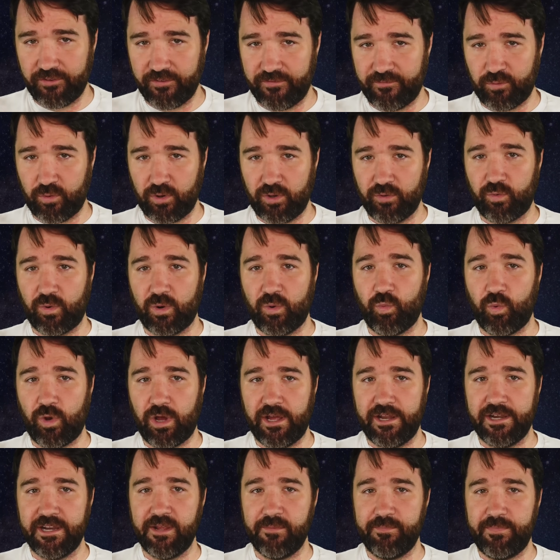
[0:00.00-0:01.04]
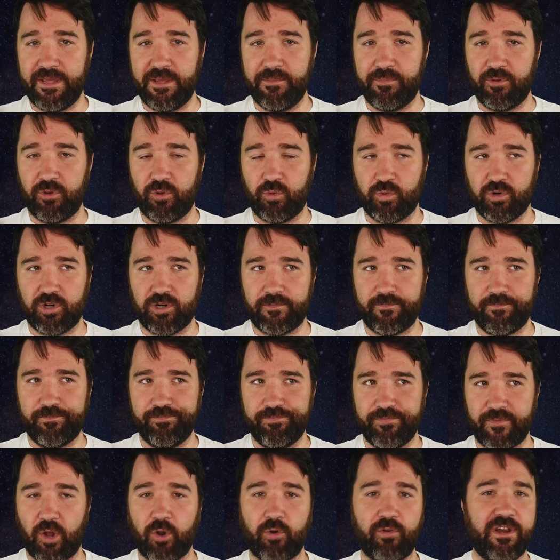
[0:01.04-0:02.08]
result of World War One, people were
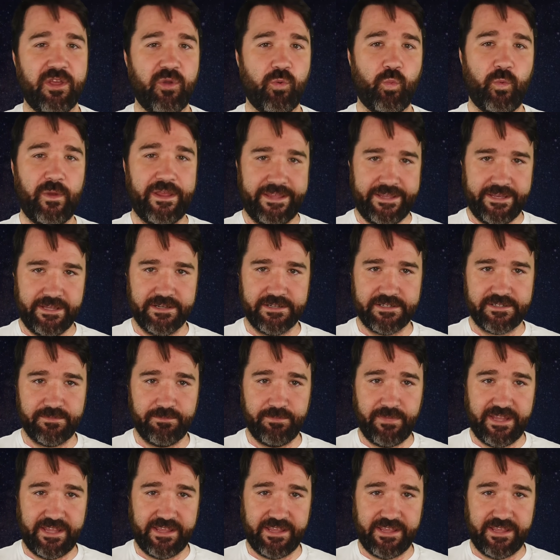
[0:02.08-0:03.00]
already weakened,